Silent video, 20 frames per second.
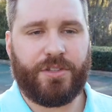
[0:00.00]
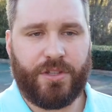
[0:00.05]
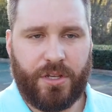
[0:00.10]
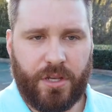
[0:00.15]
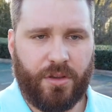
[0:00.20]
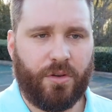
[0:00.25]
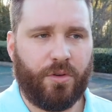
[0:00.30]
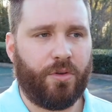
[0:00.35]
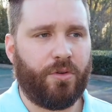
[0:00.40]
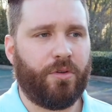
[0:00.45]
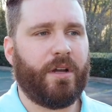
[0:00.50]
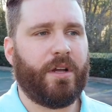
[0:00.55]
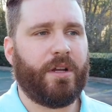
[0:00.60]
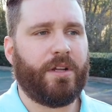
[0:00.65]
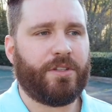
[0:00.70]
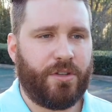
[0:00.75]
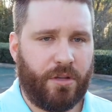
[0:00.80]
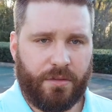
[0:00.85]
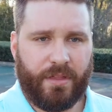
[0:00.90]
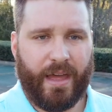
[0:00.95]
two
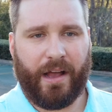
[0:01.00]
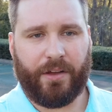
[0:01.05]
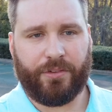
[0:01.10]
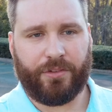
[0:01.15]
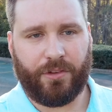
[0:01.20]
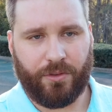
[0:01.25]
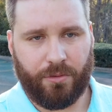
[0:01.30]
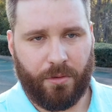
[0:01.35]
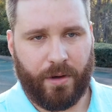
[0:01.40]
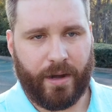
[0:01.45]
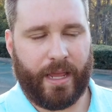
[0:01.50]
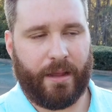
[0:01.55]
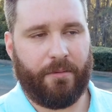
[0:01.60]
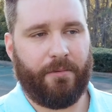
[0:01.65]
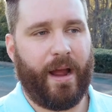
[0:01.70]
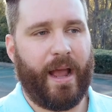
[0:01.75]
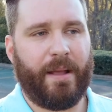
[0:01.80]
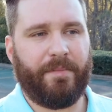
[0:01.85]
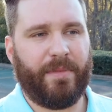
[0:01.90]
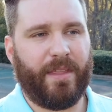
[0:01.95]
two thousand twenty,
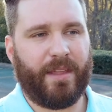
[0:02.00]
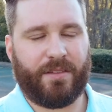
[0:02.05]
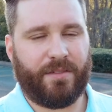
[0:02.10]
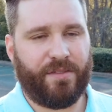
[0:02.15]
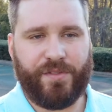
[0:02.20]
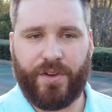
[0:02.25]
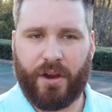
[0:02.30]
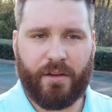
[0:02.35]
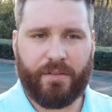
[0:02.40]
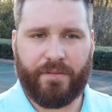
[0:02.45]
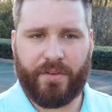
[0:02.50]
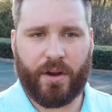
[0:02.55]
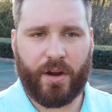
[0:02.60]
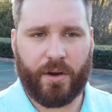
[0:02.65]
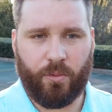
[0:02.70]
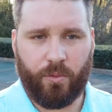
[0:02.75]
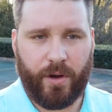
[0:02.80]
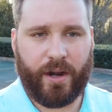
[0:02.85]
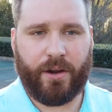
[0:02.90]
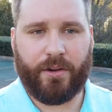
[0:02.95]
right? It's a very,
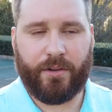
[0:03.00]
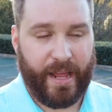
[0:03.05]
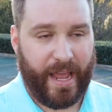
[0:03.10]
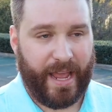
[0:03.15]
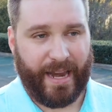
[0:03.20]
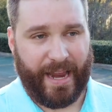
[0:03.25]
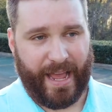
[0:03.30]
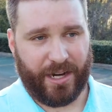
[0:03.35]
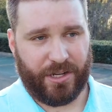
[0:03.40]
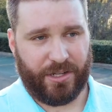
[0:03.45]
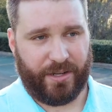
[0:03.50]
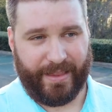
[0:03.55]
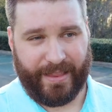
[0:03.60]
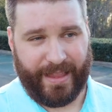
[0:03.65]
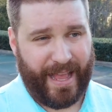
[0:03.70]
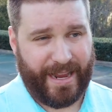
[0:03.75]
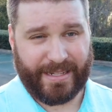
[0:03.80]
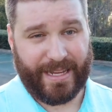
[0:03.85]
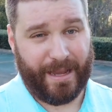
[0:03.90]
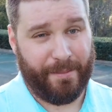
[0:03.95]
very rare date, actually.
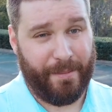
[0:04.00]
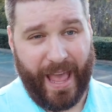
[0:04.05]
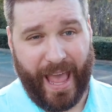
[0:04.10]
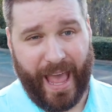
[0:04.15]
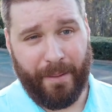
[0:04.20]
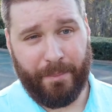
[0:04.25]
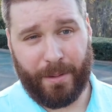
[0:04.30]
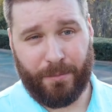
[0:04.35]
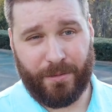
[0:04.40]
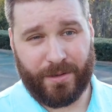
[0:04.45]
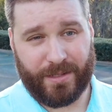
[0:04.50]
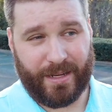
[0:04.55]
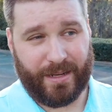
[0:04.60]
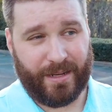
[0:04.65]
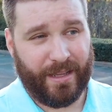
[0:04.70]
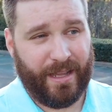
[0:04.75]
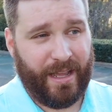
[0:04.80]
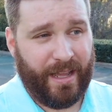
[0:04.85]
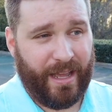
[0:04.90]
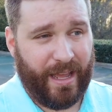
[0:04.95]
The last time it happened was
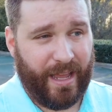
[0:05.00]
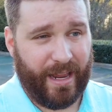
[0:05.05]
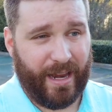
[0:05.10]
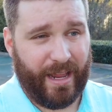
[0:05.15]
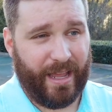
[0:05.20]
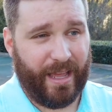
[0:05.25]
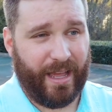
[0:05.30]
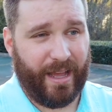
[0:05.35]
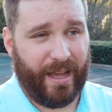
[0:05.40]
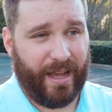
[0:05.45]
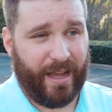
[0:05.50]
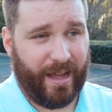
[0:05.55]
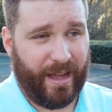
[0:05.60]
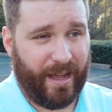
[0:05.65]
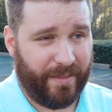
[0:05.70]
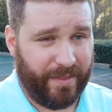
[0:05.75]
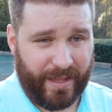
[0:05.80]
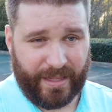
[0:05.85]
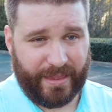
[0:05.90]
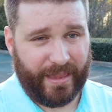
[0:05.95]
in, the, in, in uh,
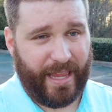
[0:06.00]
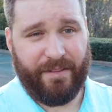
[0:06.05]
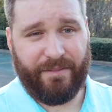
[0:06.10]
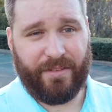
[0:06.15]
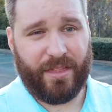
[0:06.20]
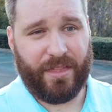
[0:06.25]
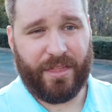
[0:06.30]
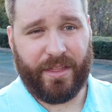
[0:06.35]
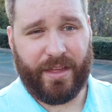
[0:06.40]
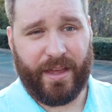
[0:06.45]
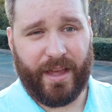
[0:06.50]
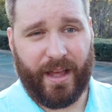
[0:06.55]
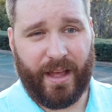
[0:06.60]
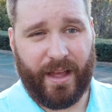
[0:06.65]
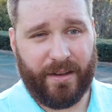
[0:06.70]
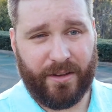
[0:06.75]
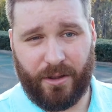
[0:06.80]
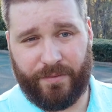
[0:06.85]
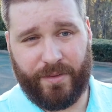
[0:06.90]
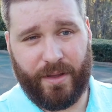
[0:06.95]
on the eleventh,
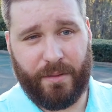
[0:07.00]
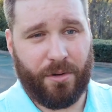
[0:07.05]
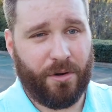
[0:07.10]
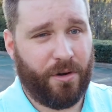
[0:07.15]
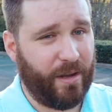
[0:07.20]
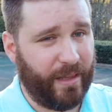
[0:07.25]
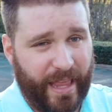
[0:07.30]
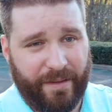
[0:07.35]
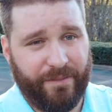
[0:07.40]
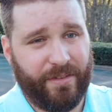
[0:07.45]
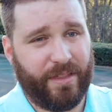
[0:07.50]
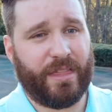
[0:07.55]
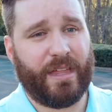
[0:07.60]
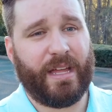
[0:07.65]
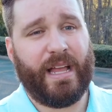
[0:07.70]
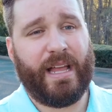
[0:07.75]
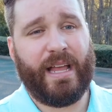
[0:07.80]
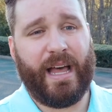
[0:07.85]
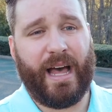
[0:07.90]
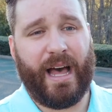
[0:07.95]
uh, November eleventh,
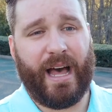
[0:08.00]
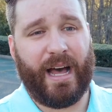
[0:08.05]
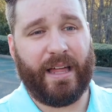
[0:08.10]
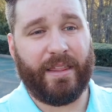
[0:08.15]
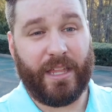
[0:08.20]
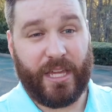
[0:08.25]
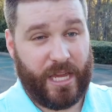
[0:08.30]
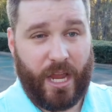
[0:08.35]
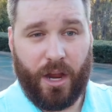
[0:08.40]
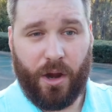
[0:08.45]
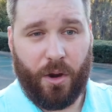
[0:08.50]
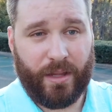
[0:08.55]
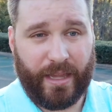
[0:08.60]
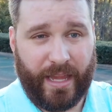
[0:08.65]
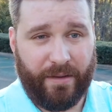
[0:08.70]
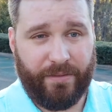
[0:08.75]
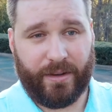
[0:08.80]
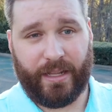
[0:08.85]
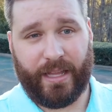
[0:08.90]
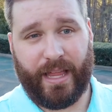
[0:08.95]
uh, the year
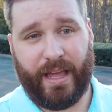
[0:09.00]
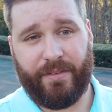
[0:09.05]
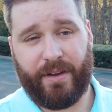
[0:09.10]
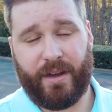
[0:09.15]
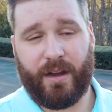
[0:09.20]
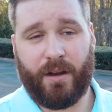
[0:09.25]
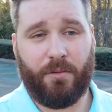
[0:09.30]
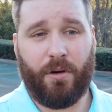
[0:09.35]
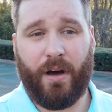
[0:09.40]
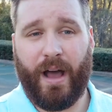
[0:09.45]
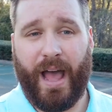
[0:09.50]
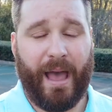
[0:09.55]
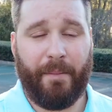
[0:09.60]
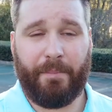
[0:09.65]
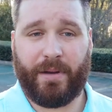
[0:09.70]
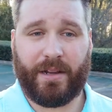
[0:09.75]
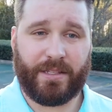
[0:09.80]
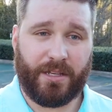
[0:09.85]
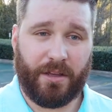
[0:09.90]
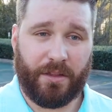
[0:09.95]
eleven eleven, and it will
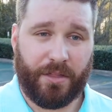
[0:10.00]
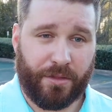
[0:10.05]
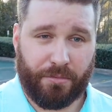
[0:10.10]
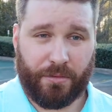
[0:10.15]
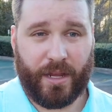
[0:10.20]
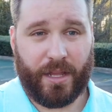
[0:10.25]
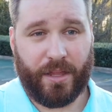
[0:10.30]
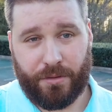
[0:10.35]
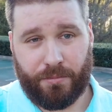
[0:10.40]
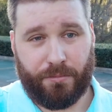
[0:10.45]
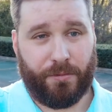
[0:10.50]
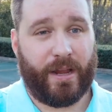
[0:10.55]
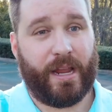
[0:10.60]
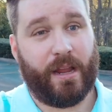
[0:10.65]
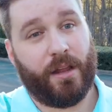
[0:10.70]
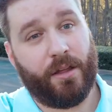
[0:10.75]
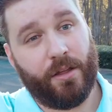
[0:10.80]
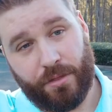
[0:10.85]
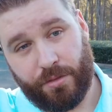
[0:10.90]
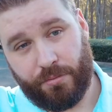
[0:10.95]
happen until three
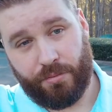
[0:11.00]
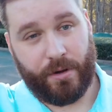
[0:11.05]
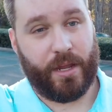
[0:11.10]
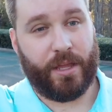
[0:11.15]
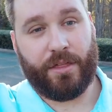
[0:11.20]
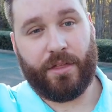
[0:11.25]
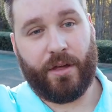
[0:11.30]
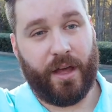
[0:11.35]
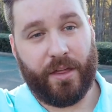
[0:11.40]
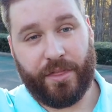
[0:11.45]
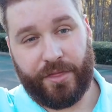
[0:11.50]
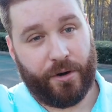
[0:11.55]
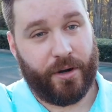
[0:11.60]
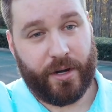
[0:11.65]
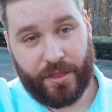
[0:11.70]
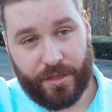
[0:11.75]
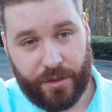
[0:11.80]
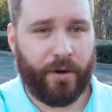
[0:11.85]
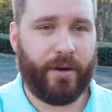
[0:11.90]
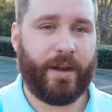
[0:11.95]
three three
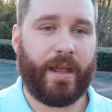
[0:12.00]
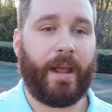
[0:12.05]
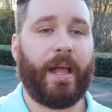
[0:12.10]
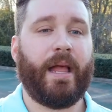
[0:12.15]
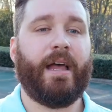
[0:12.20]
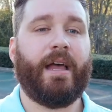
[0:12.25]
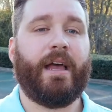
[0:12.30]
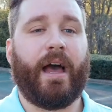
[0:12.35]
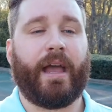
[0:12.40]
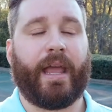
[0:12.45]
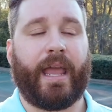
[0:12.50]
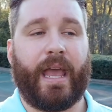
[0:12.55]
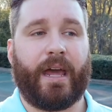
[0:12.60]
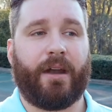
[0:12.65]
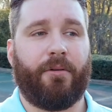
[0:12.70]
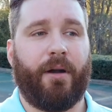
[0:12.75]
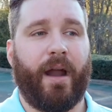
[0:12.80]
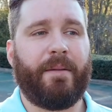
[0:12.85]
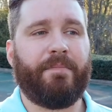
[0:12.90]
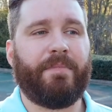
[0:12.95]
thirty
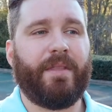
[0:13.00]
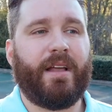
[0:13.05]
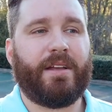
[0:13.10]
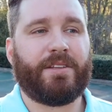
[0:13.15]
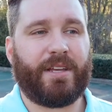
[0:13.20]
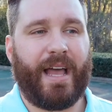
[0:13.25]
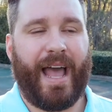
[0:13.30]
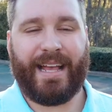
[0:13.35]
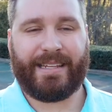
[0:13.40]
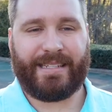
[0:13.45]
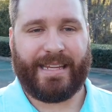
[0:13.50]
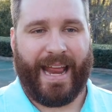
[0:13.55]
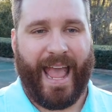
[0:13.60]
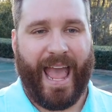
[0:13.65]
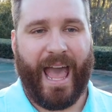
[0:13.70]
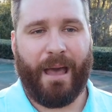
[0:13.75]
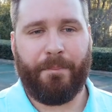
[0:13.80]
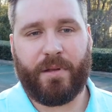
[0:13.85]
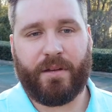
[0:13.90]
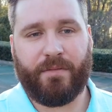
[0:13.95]
again, right? So it hasn't
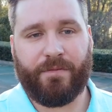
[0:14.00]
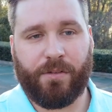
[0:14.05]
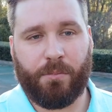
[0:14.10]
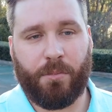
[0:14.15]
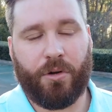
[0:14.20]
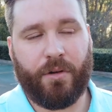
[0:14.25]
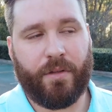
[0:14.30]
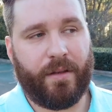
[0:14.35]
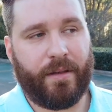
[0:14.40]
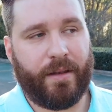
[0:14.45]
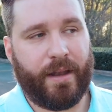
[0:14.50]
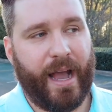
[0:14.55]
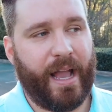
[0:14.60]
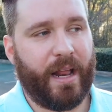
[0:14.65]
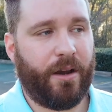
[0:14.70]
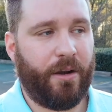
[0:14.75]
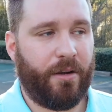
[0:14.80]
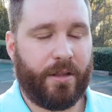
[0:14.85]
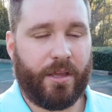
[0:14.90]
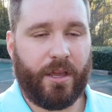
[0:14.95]
happened for more than
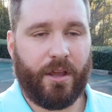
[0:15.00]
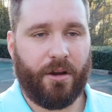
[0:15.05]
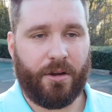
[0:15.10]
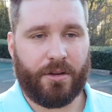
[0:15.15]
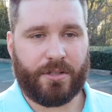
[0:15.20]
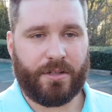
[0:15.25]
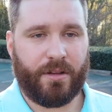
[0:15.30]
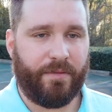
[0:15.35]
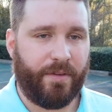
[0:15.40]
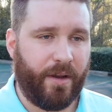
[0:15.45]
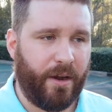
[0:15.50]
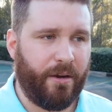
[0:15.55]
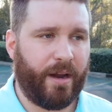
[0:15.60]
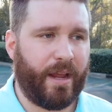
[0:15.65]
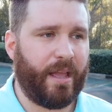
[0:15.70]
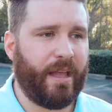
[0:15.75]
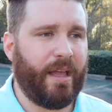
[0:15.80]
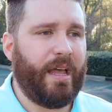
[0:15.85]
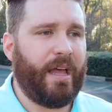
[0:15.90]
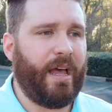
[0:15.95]
nine hundred years. A
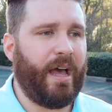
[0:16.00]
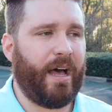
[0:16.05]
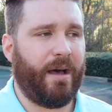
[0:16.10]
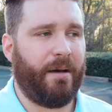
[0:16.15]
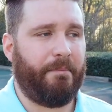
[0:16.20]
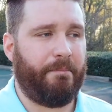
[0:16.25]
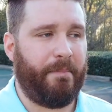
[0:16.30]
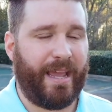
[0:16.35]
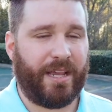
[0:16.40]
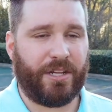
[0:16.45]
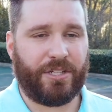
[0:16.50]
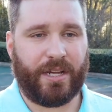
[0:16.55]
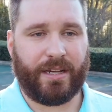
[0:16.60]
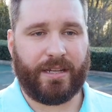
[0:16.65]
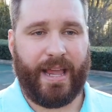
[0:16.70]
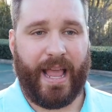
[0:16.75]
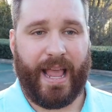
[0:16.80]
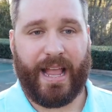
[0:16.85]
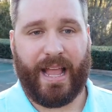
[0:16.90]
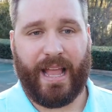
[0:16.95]
very uh,
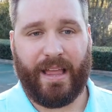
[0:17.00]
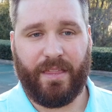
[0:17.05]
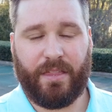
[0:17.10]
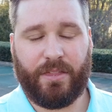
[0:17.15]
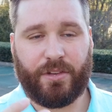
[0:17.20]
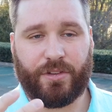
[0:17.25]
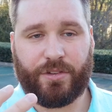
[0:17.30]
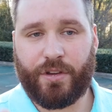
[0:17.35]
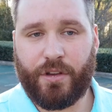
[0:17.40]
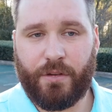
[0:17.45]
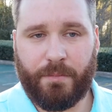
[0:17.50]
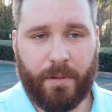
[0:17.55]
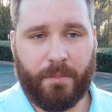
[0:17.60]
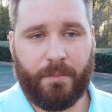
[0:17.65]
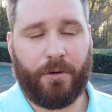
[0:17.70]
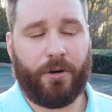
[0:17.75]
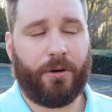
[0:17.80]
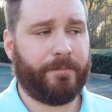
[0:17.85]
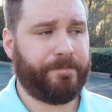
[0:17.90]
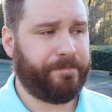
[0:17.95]
amazing date. And then the Super
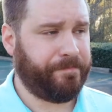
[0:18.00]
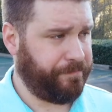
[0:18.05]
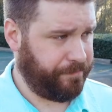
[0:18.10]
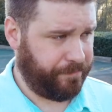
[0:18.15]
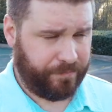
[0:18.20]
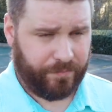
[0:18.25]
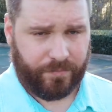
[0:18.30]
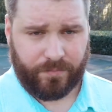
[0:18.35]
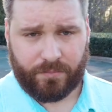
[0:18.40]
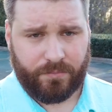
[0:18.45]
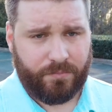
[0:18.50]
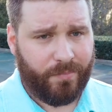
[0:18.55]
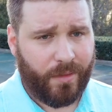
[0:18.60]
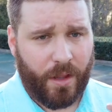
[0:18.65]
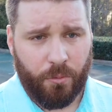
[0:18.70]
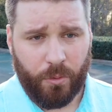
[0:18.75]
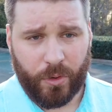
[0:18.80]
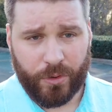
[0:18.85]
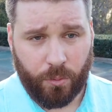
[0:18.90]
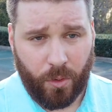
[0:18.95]
Bowl
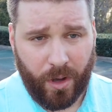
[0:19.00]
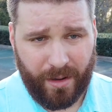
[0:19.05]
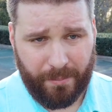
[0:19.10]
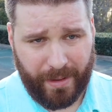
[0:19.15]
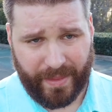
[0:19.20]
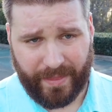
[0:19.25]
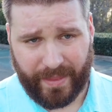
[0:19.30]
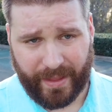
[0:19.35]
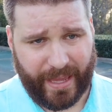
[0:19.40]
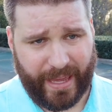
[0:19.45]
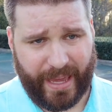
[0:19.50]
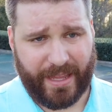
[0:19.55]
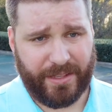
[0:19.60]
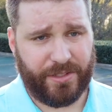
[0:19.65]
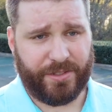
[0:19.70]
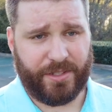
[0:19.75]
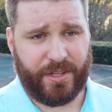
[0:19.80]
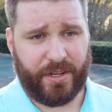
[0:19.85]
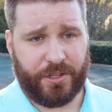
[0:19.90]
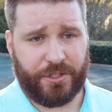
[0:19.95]
was won by the
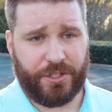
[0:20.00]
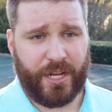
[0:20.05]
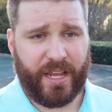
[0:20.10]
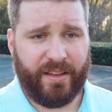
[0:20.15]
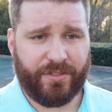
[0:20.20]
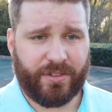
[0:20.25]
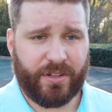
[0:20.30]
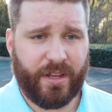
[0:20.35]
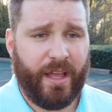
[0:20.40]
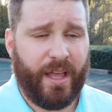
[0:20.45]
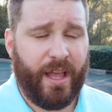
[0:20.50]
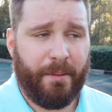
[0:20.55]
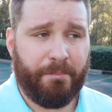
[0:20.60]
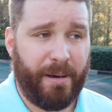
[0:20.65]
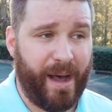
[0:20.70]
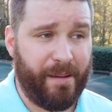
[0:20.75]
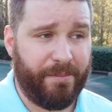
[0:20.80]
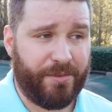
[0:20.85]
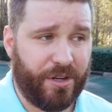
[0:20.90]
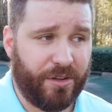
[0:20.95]
Kansas City Chiefs.
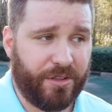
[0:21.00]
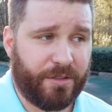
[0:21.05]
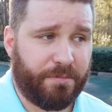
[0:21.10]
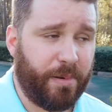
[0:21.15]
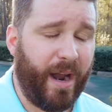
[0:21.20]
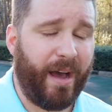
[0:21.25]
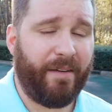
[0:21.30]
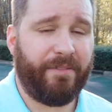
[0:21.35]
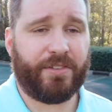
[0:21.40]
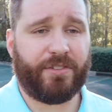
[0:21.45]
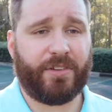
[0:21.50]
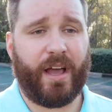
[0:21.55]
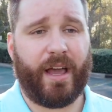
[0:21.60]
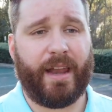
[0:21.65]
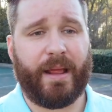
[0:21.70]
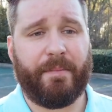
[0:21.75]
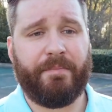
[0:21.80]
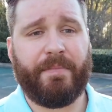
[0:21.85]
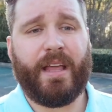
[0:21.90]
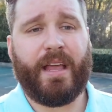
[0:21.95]
Bob Jones
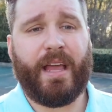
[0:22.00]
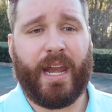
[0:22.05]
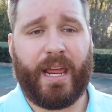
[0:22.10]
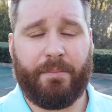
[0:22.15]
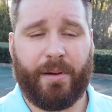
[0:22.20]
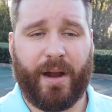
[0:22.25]
prophesied it, and